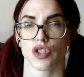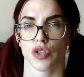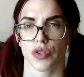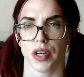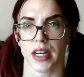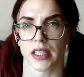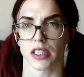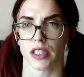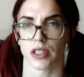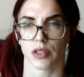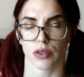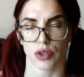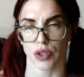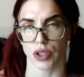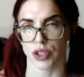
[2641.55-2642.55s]
stretched
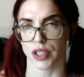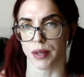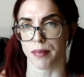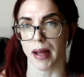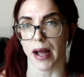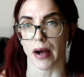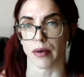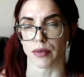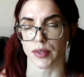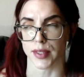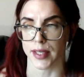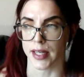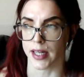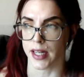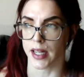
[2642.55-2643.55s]
to such an
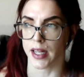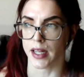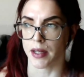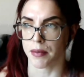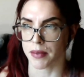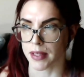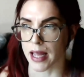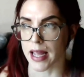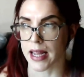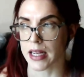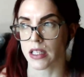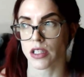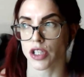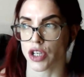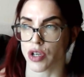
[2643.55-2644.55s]
amount that
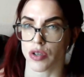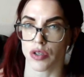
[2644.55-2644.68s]
it's